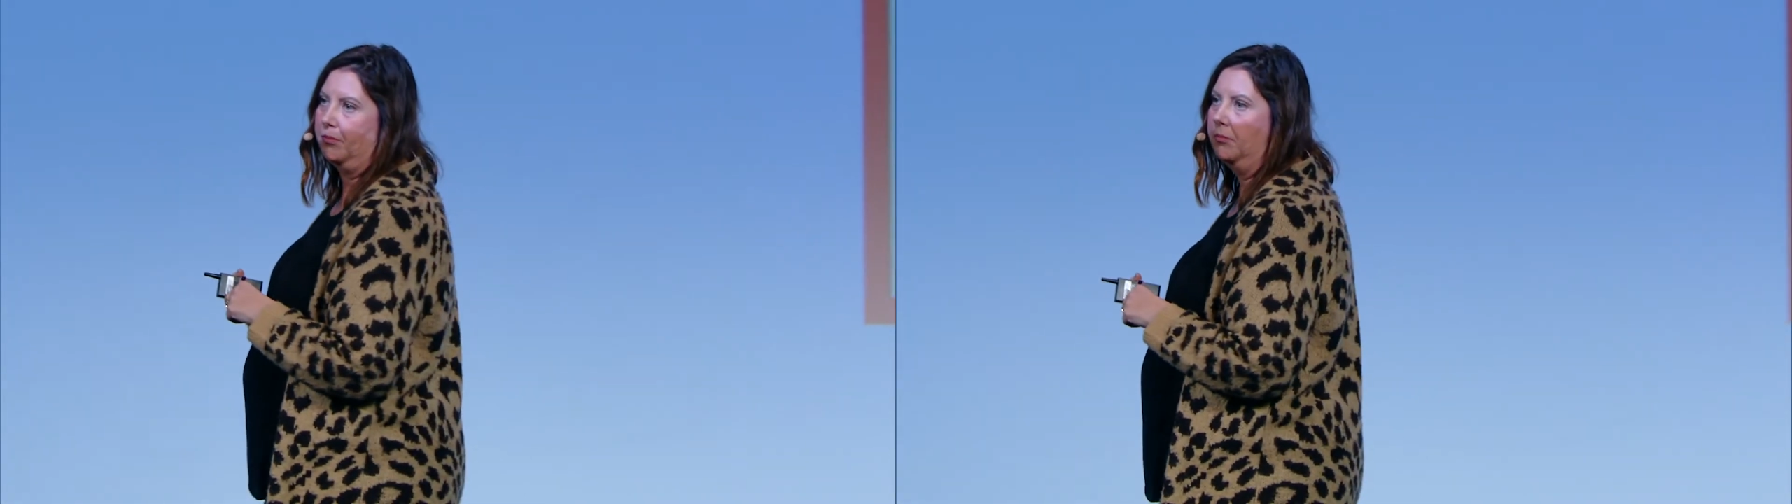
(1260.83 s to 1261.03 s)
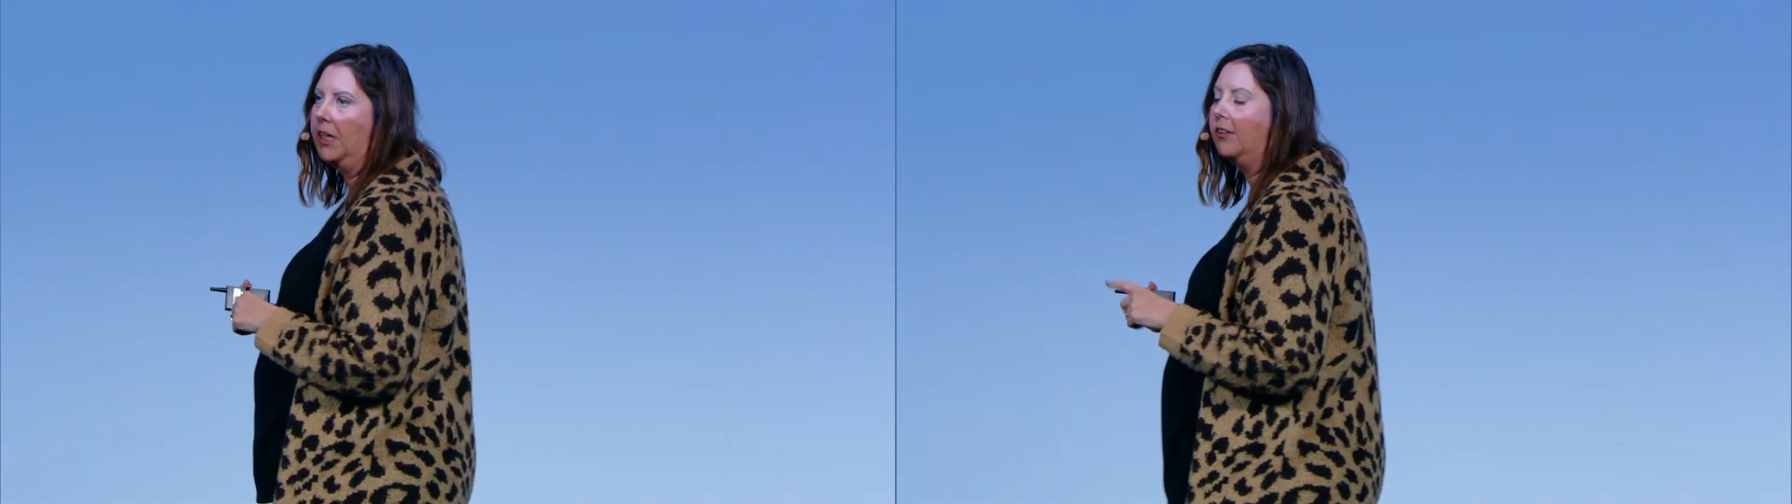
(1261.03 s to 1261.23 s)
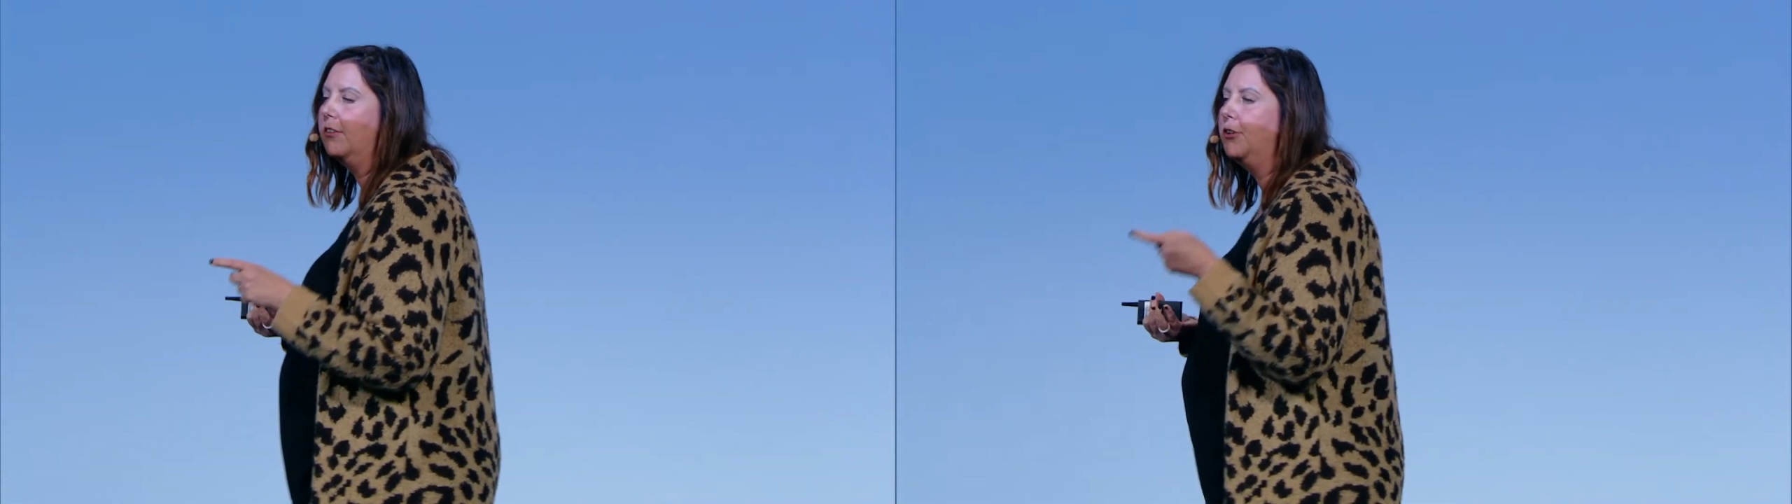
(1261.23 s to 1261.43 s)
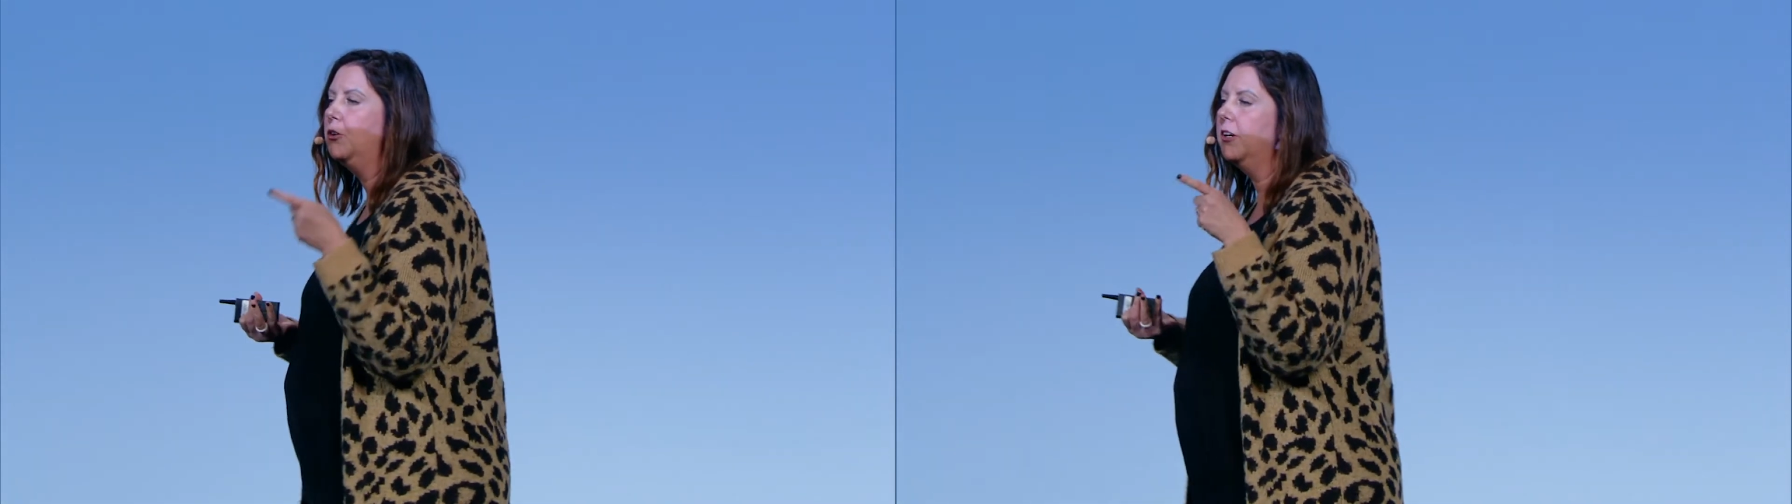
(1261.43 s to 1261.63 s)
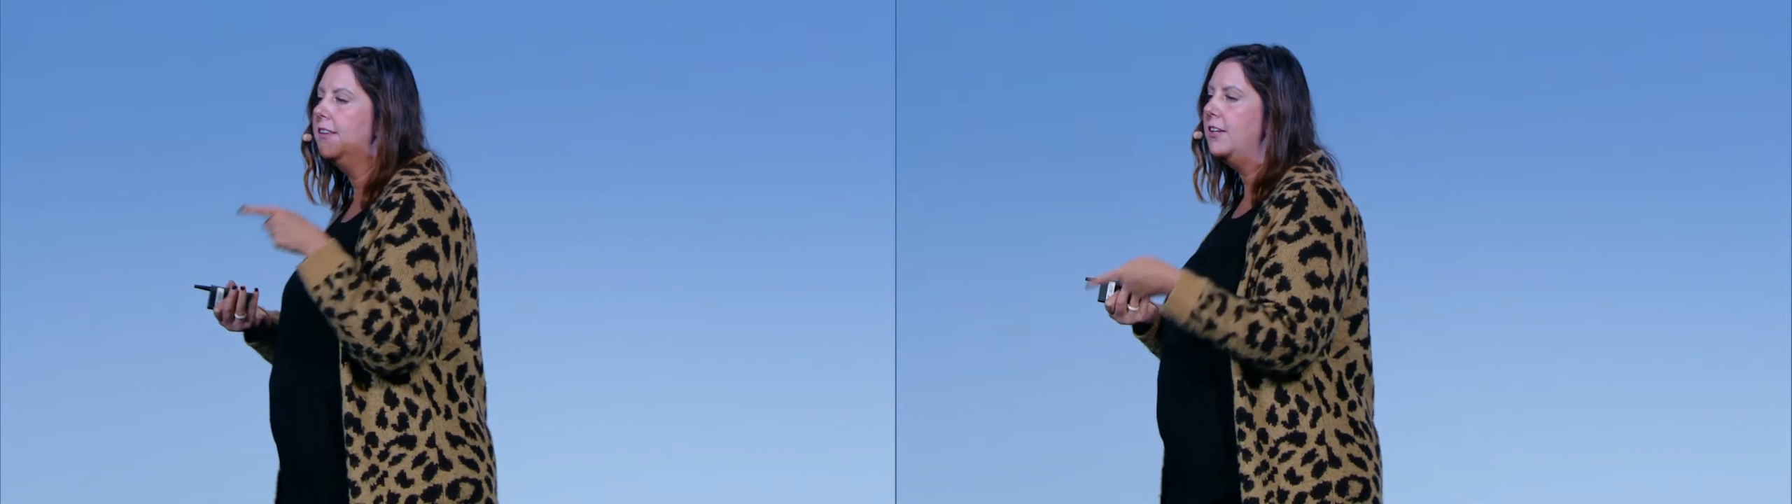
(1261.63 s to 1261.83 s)
Because if you
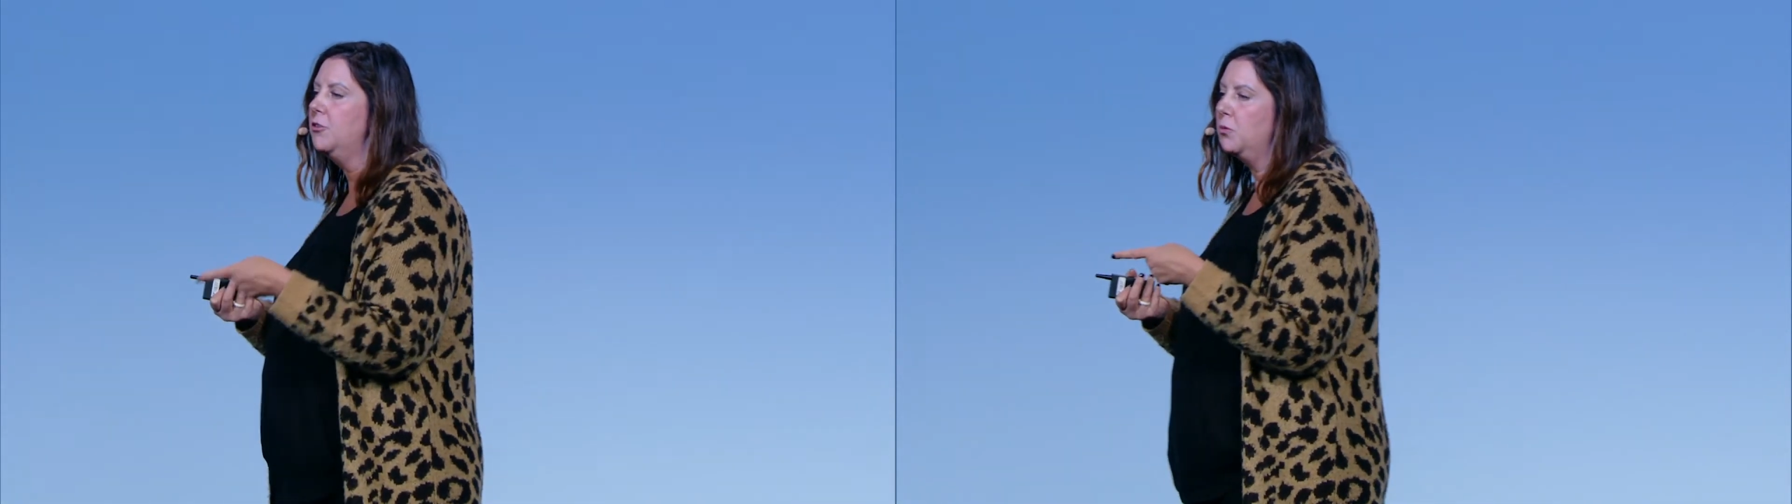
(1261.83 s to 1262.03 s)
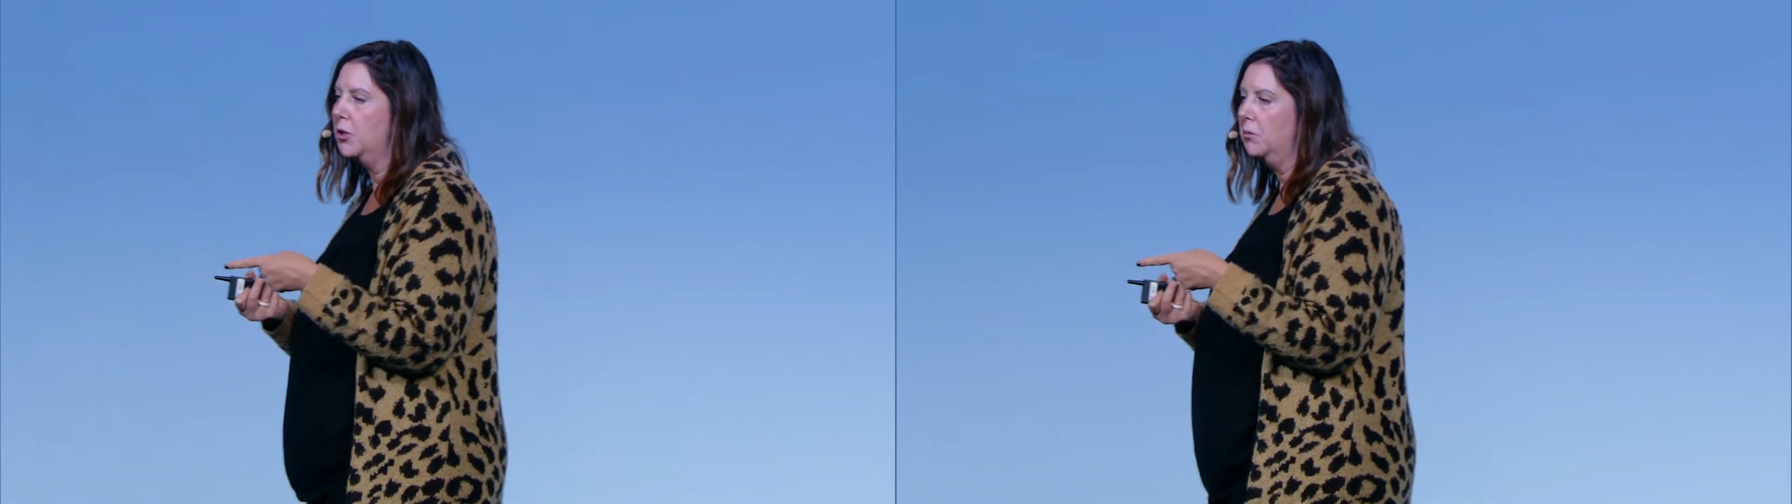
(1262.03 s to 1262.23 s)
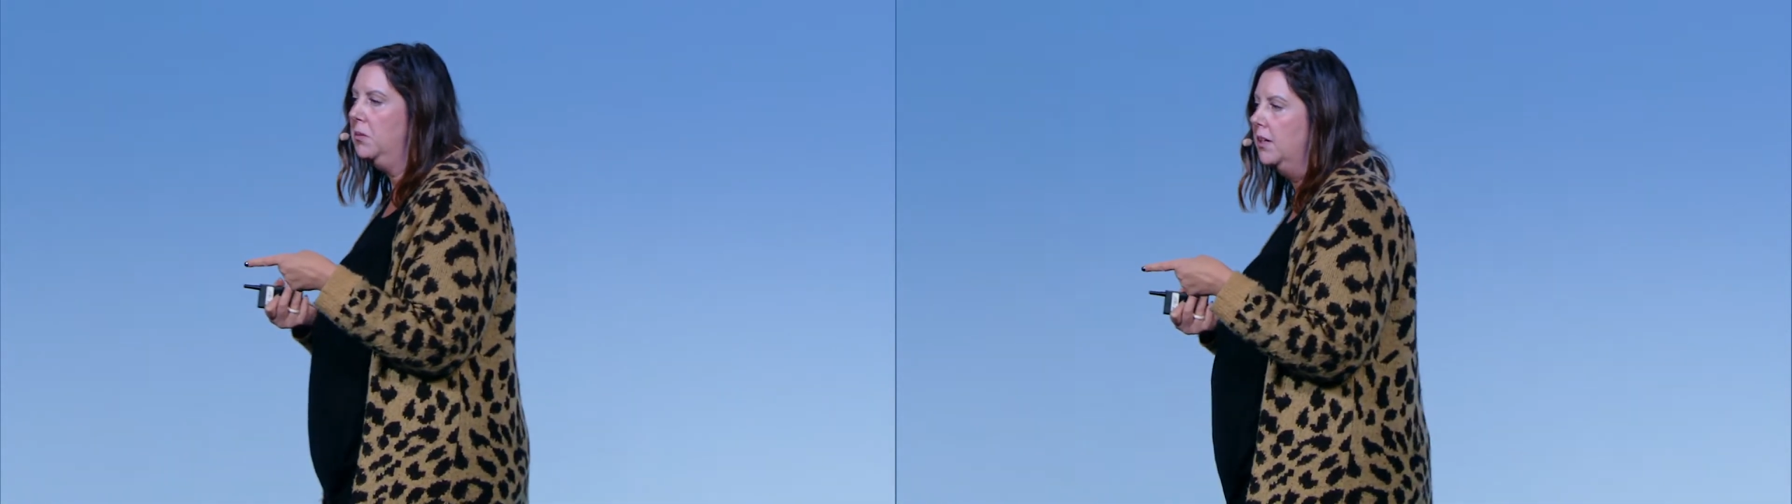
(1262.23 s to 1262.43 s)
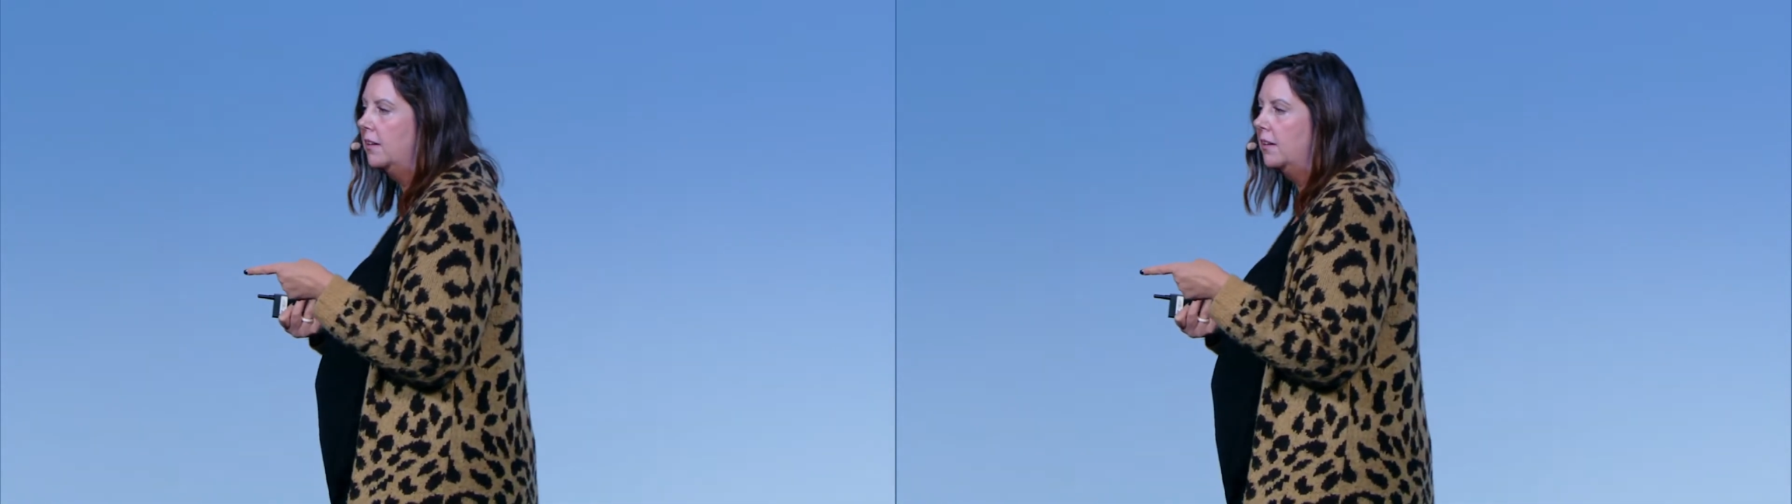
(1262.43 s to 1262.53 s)
are in this room,